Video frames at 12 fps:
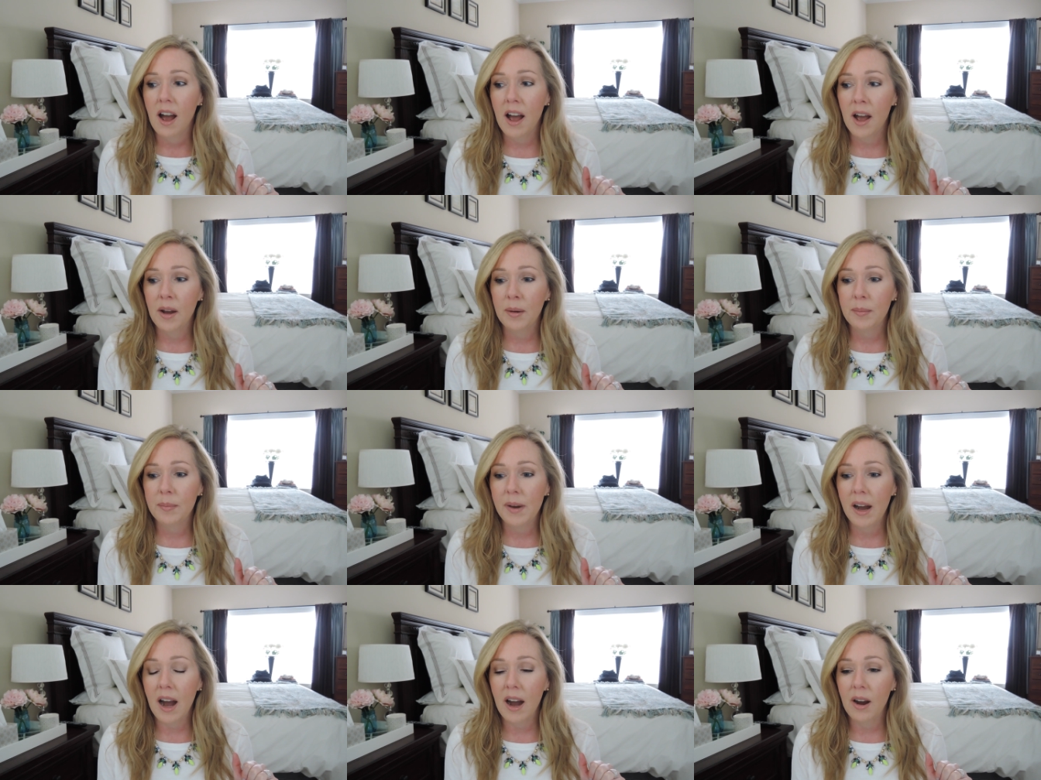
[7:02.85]
Um,
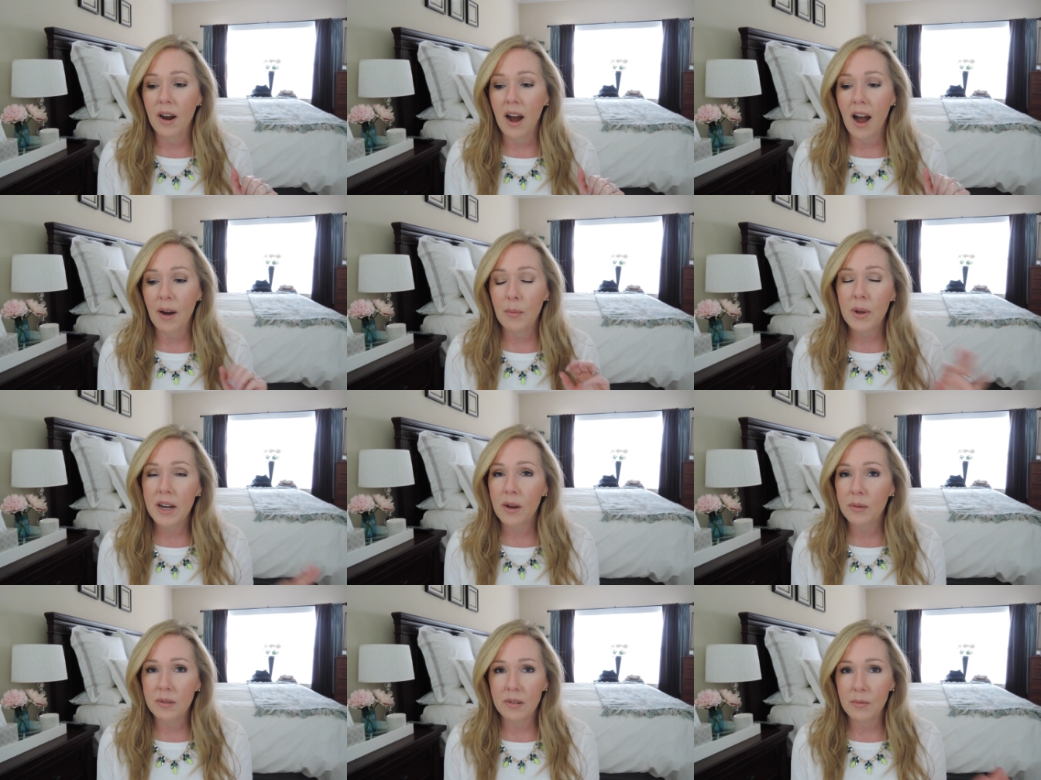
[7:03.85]
we
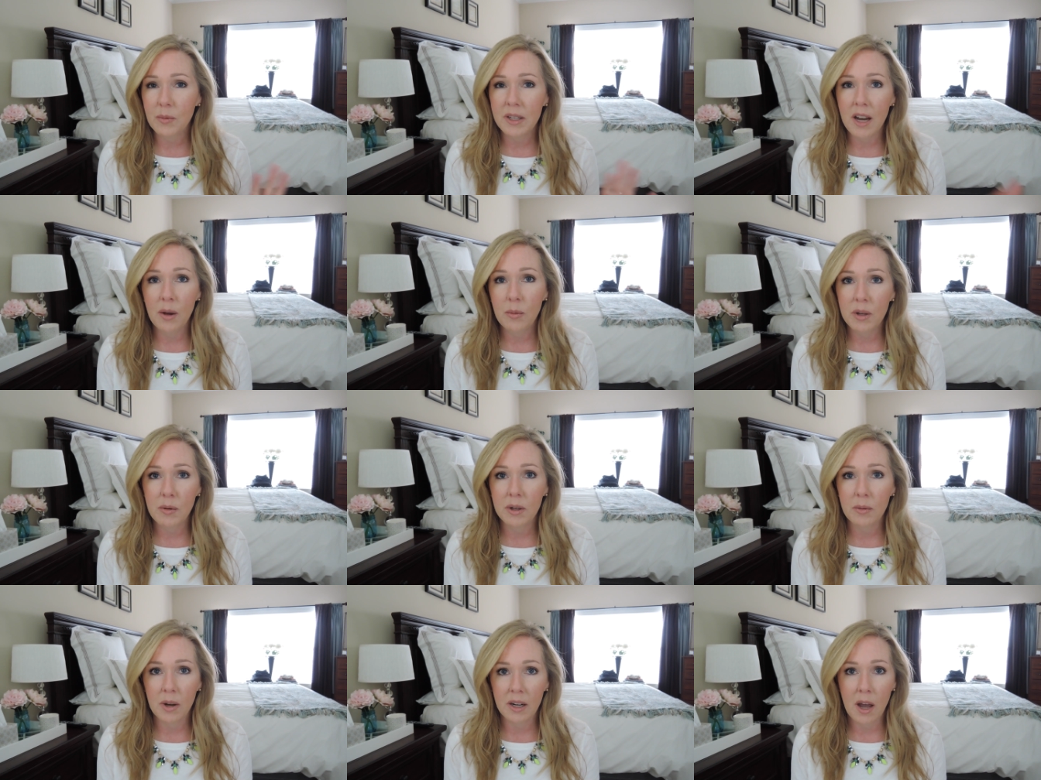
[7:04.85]
don't we know we
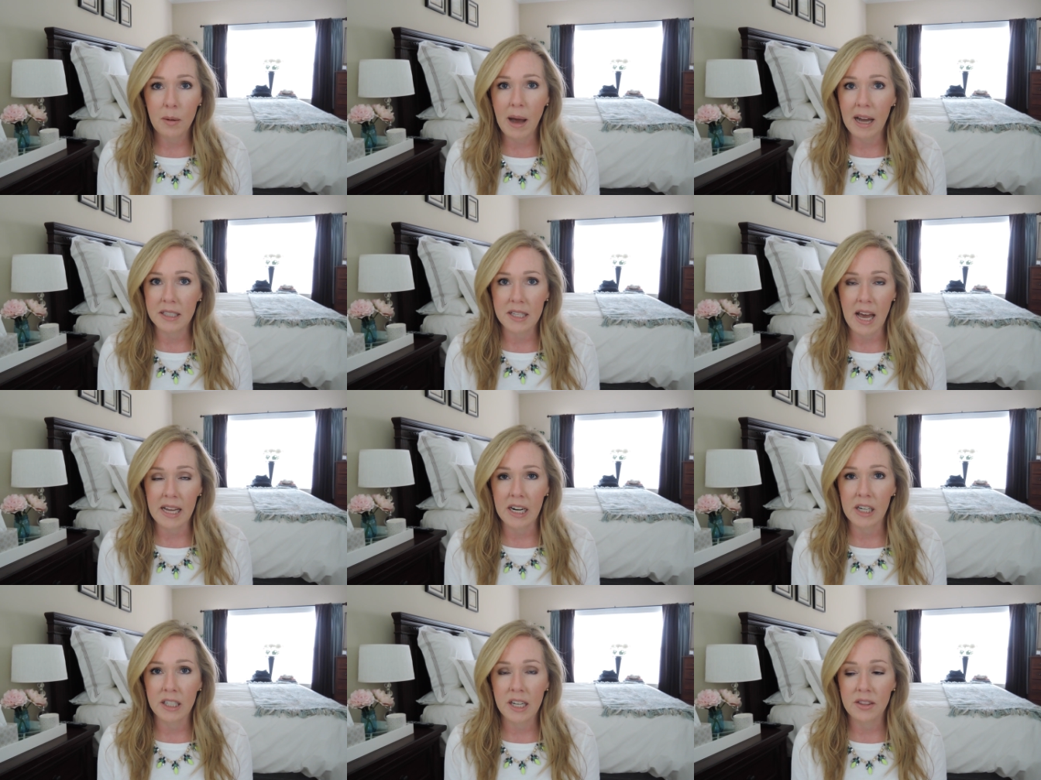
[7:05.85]
wouldn't want to go back to that
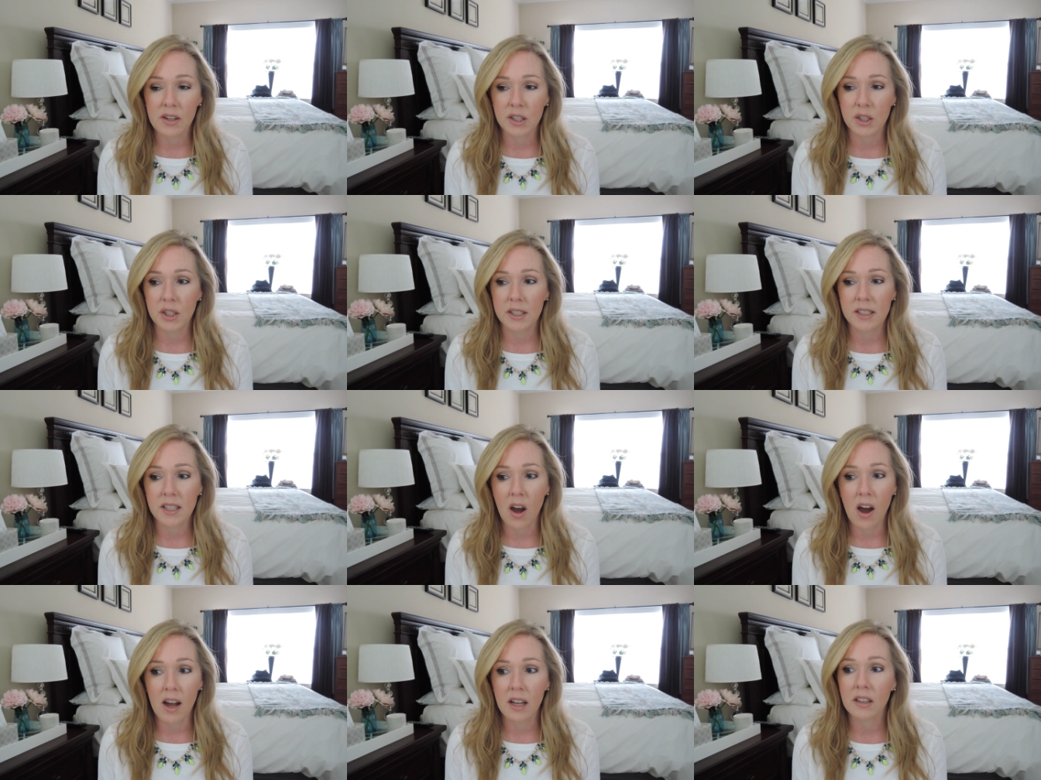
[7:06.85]
area there's just
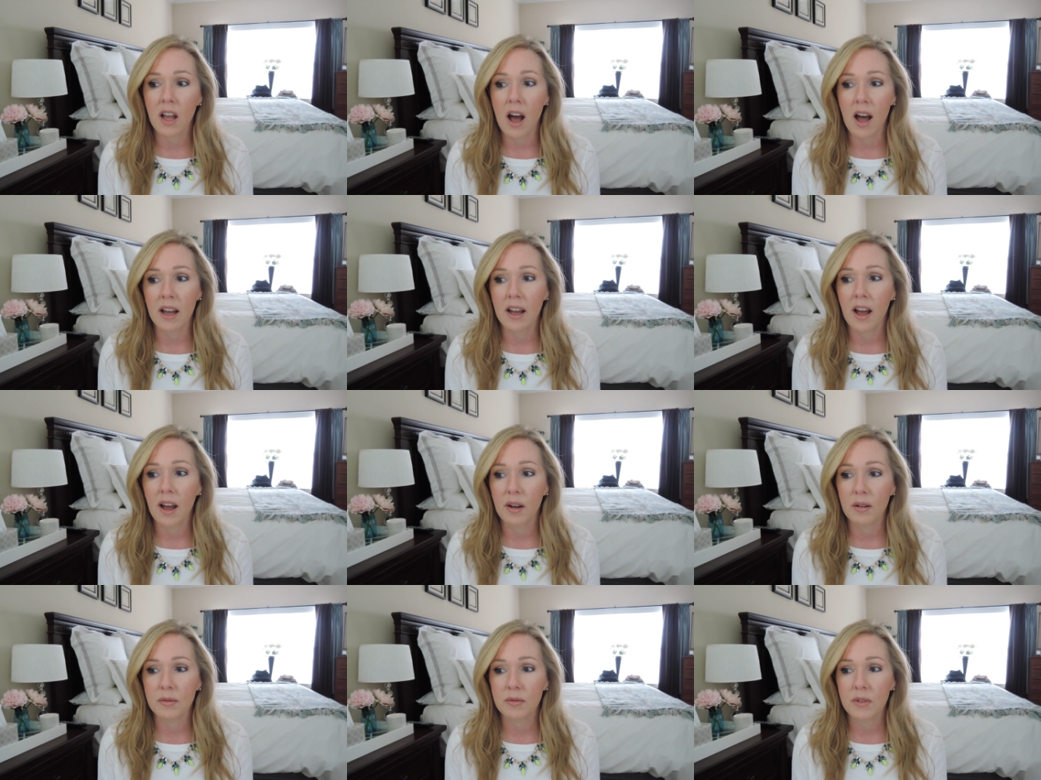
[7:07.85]
not a lot
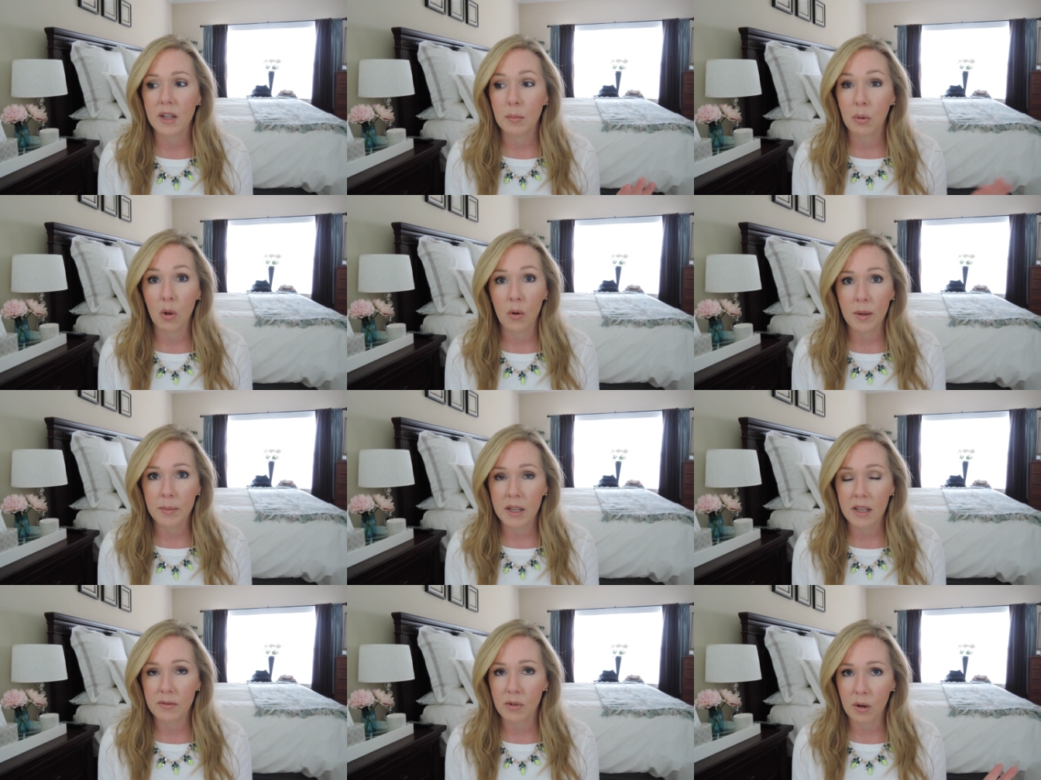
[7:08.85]
of
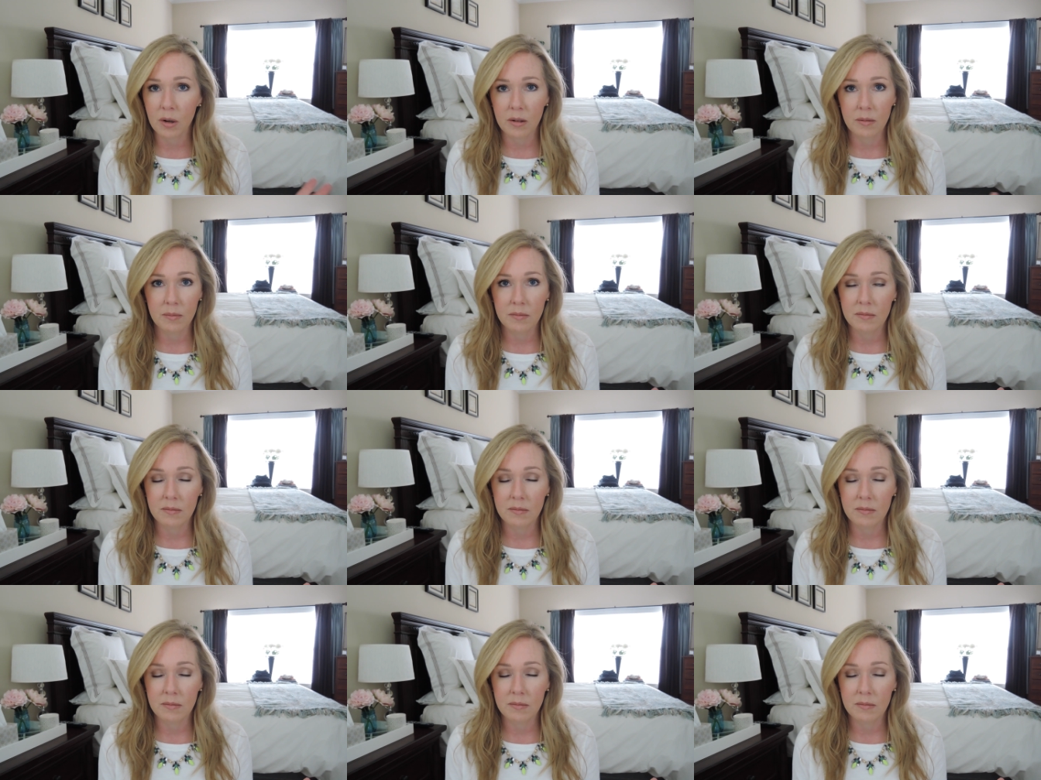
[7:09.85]
employment for